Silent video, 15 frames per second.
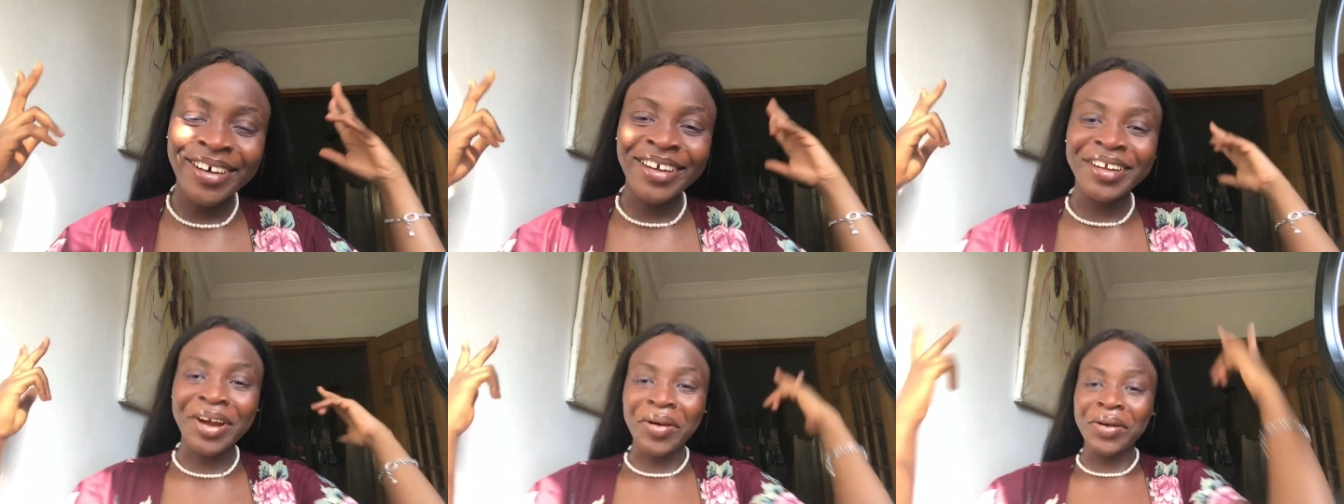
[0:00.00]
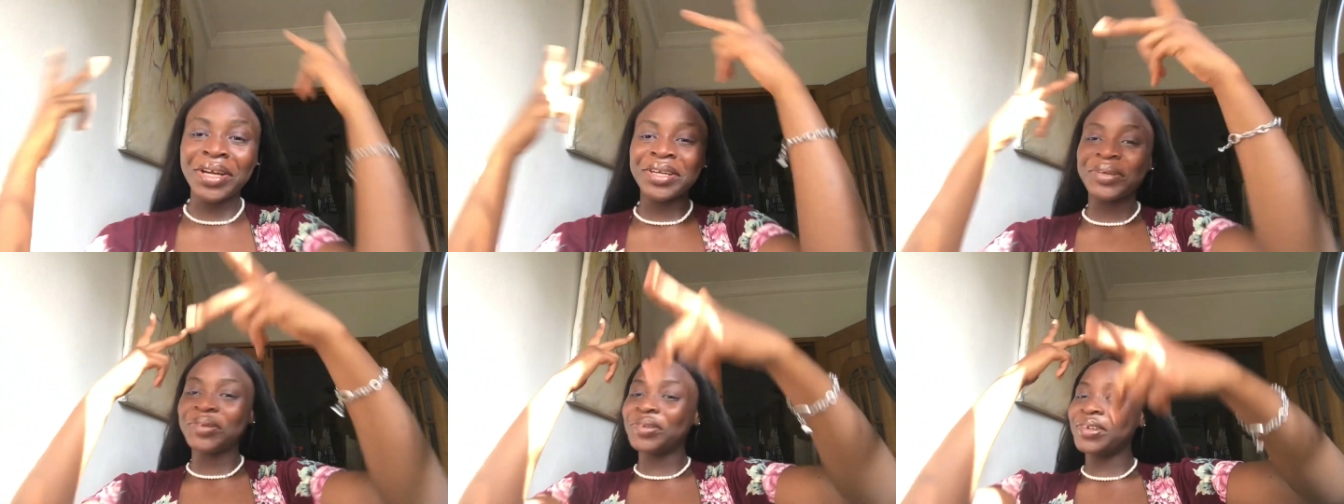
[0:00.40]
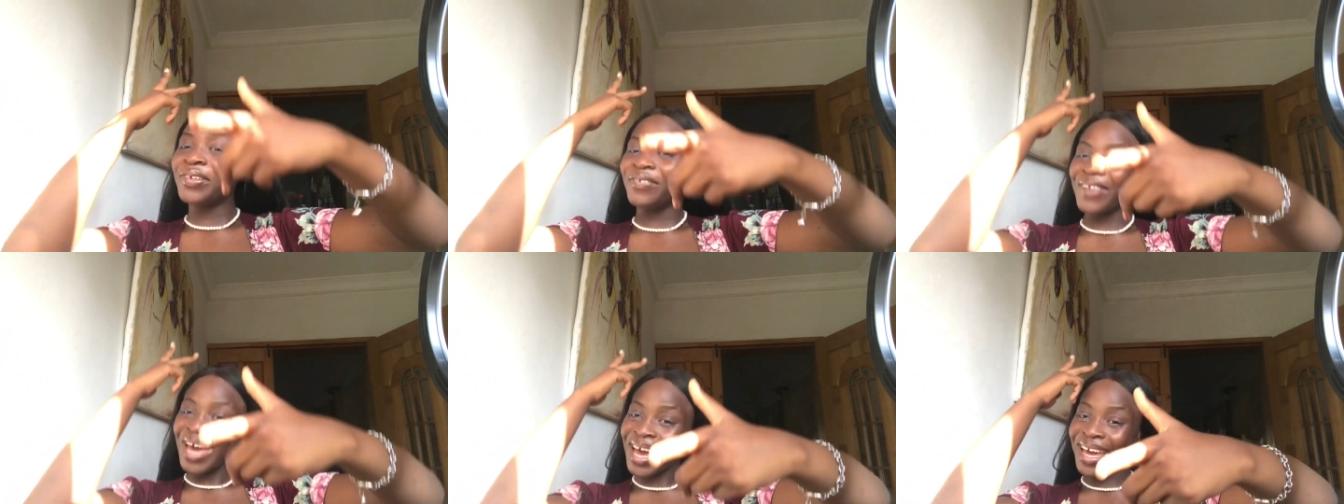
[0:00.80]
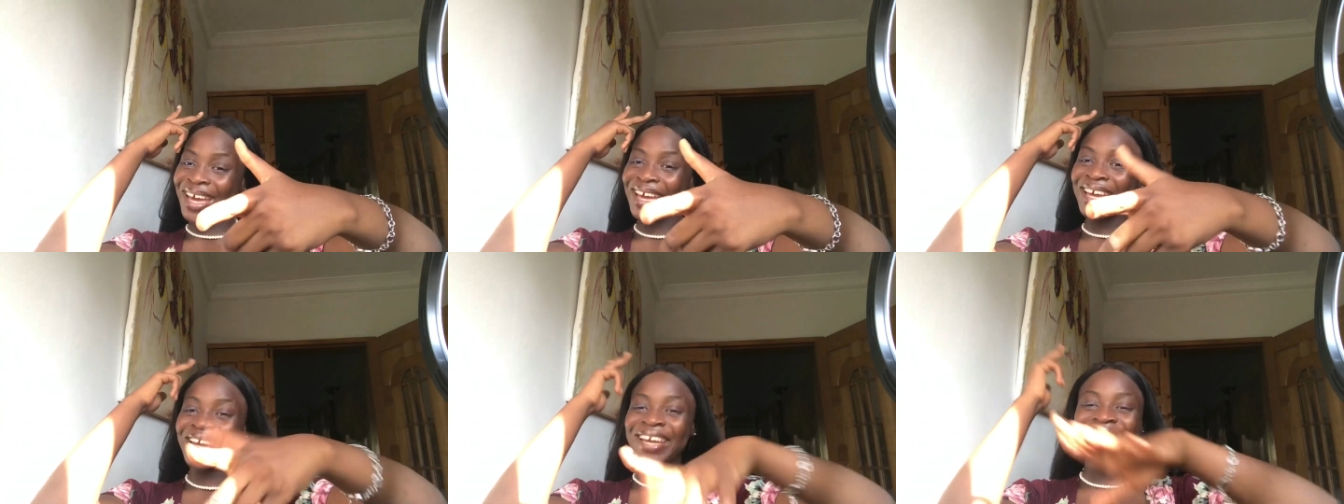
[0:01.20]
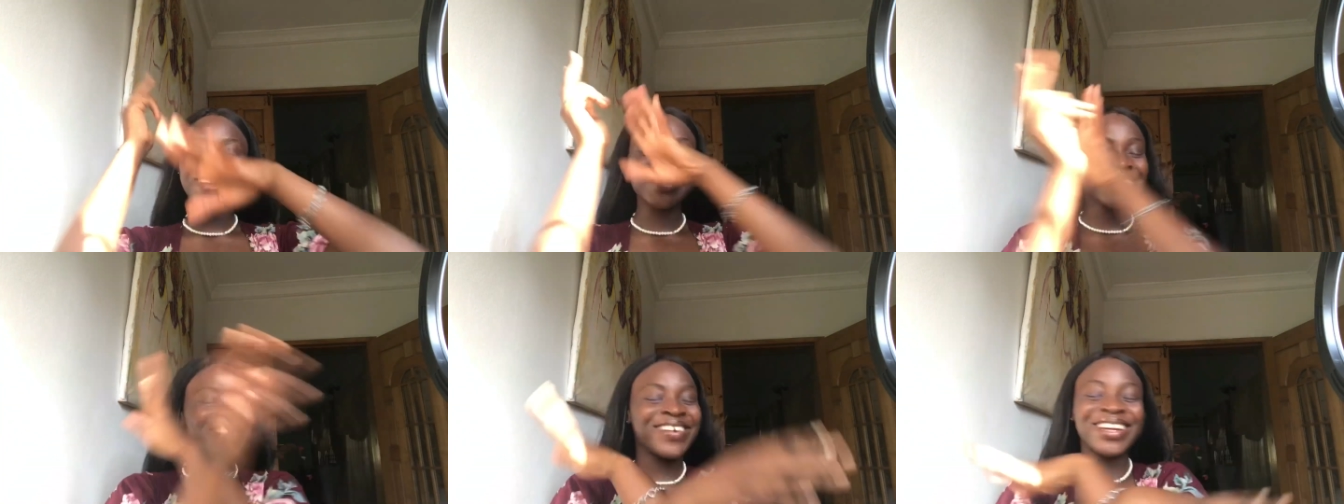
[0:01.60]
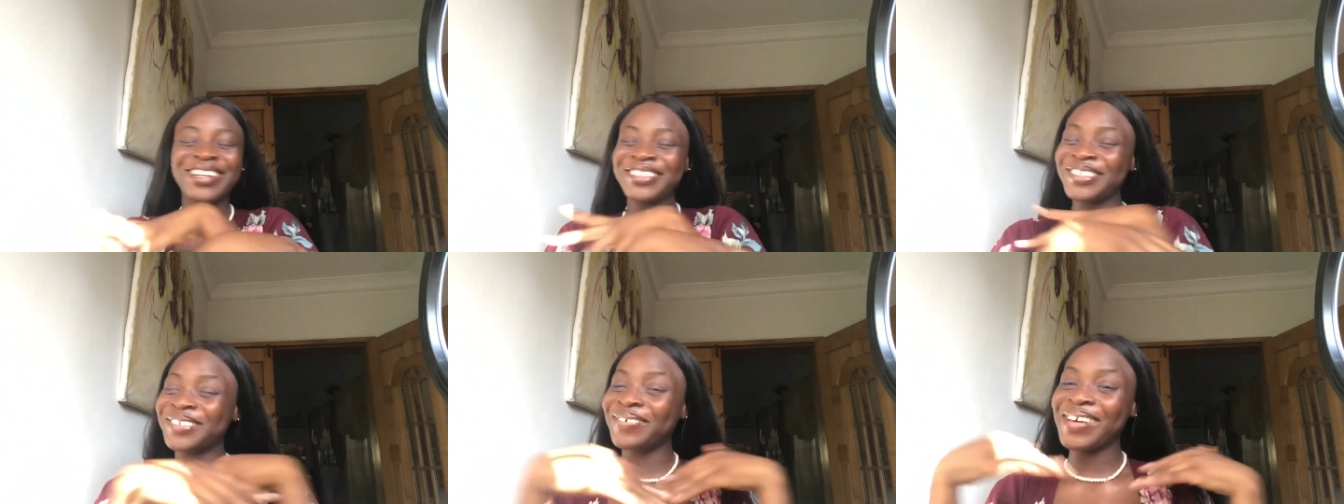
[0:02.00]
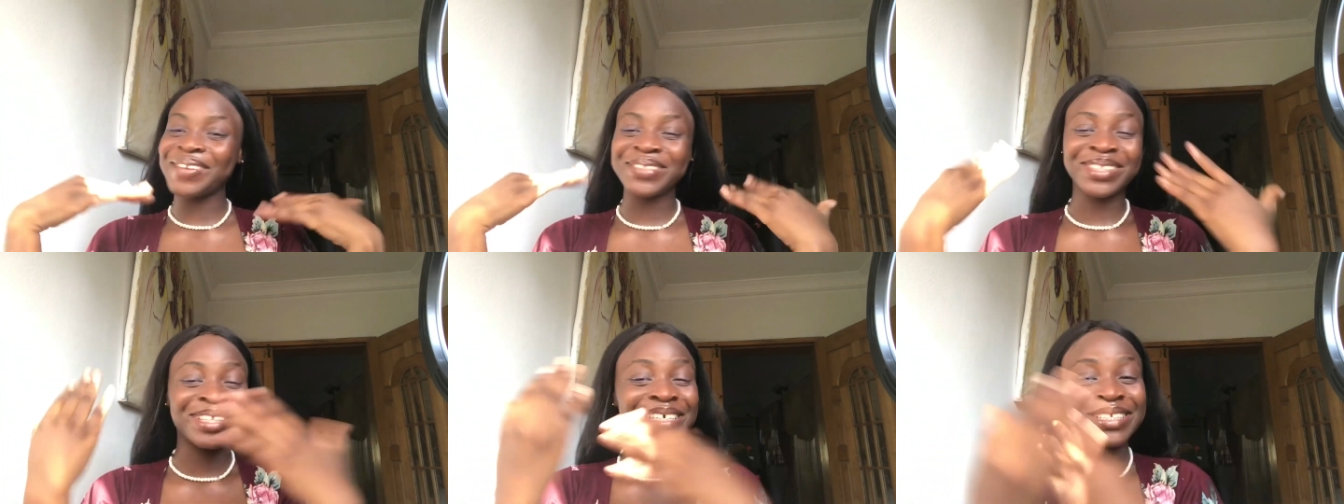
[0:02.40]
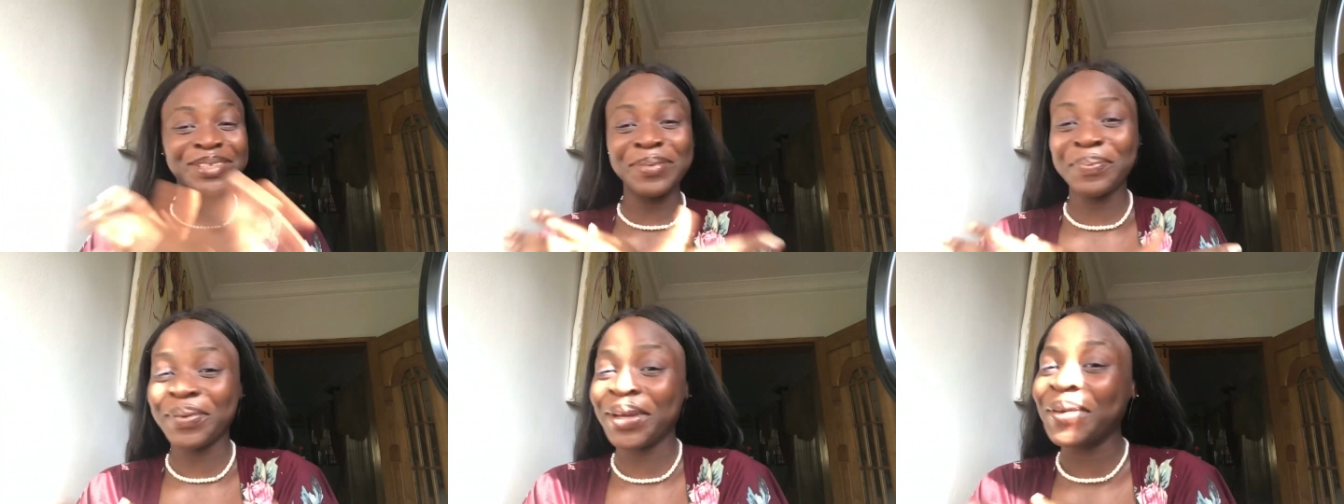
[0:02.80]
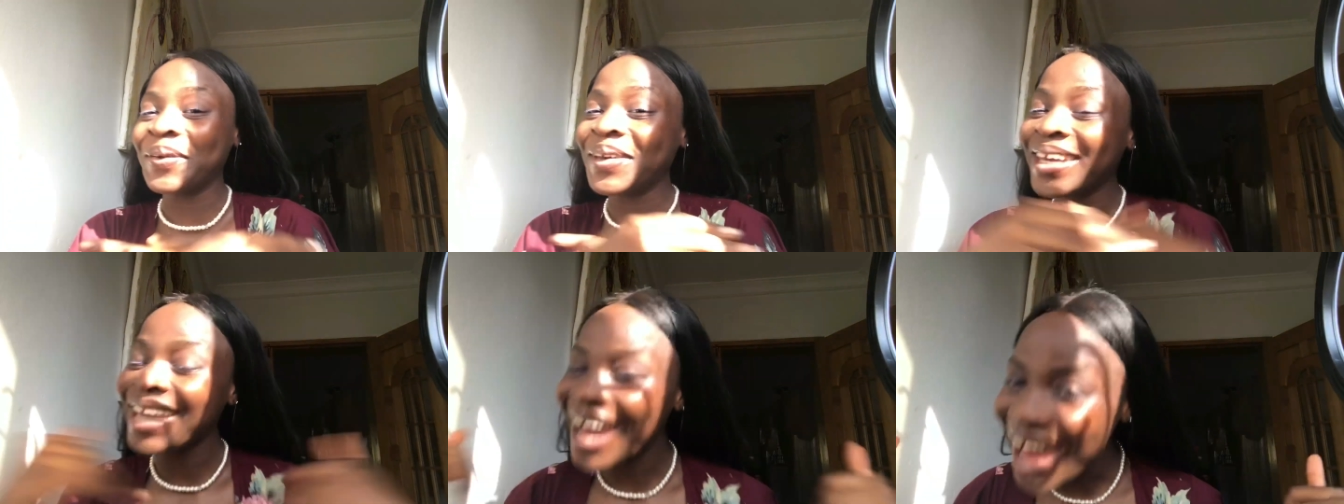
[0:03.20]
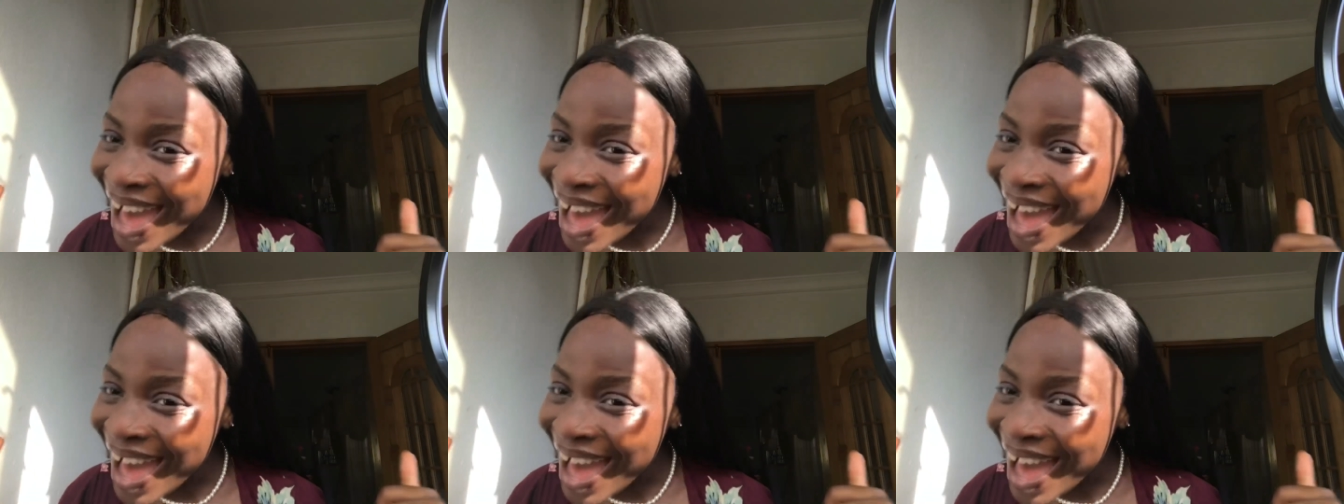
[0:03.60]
You already know the vibes. You already know the vibes from that some period.